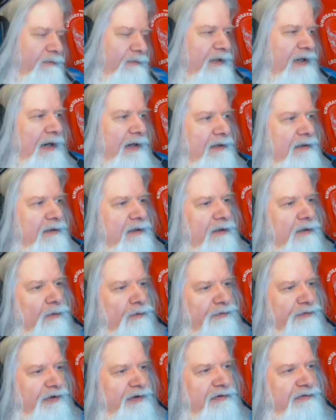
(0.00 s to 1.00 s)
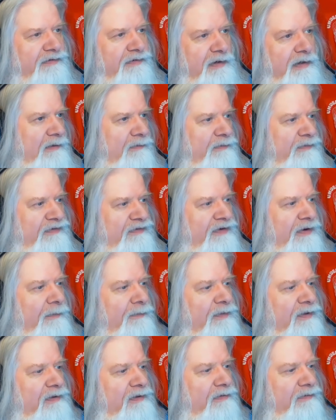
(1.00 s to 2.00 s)
But yeah, in the old days, it was
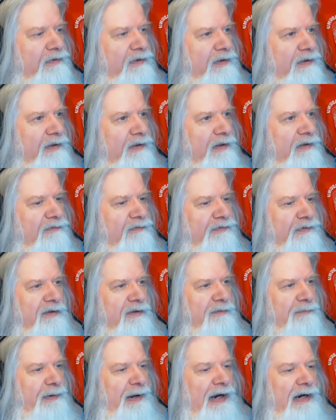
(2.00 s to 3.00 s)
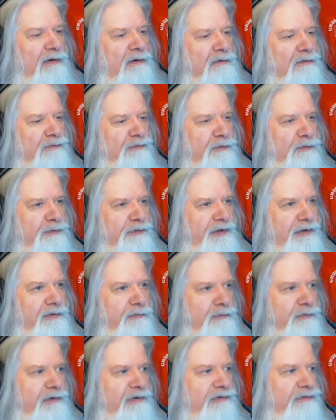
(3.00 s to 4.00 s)
tempting to think of the powerful
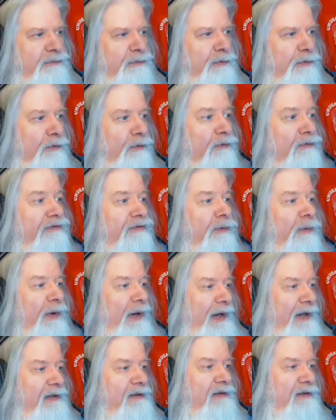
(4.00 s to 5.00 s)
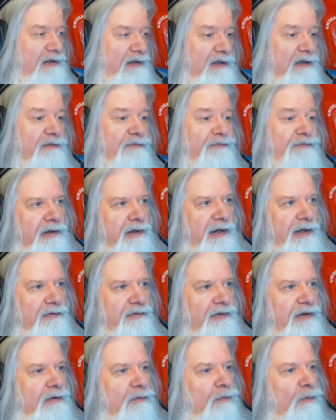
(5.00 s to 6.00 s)
Netherese were those who had the gift, and
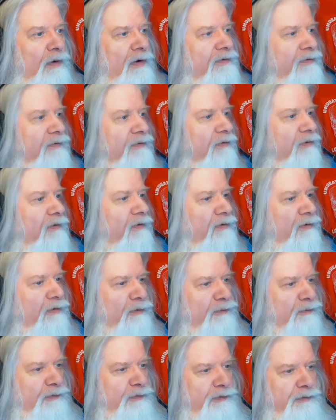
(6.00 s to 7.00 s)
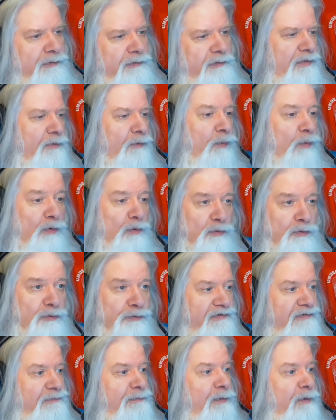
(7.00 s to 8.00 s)
they wandered all over the
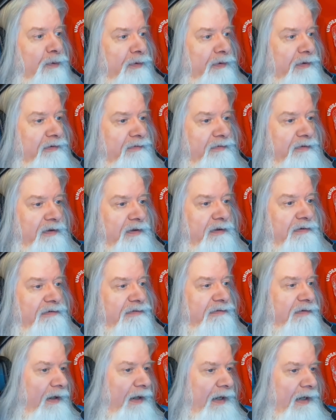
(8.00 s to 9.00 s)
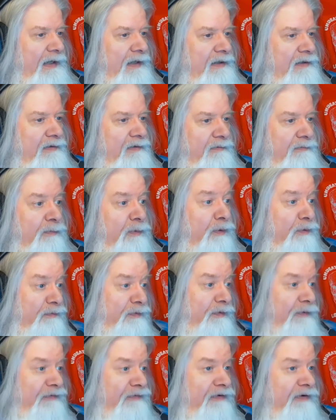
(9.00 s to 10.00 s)
world exploring things and moved
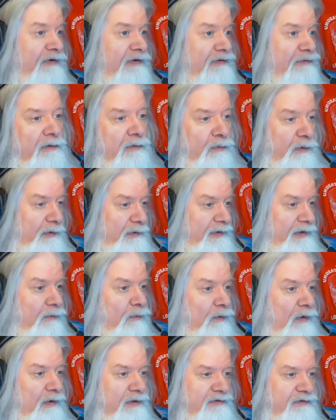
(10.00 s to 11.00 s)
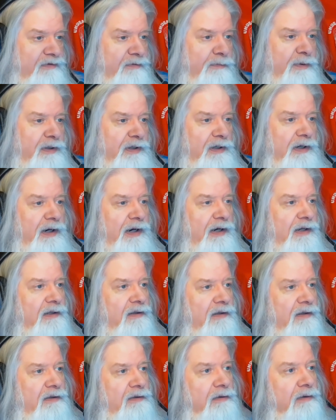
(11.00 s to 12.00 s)
their cities where they wanted to be, and
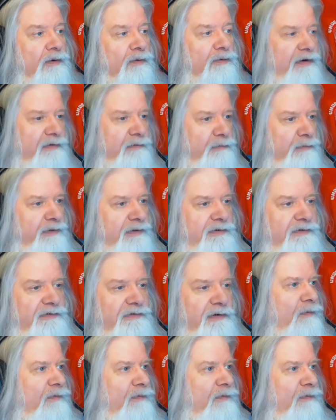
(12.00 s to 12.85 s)
the low Netherese